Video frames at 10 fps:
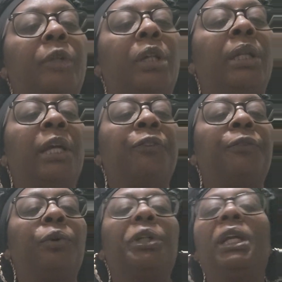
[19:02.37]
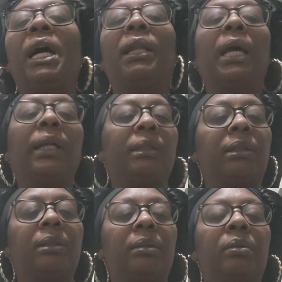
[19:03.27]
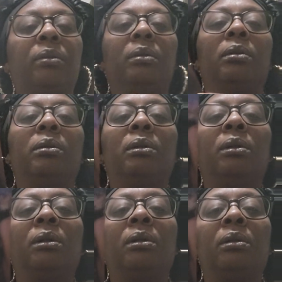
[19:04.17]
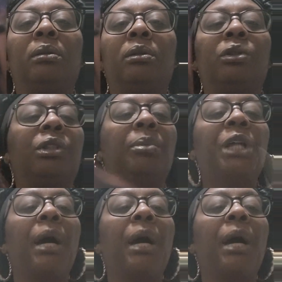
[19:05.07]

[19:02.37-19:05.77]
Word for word: Dance floor neon lights. So some of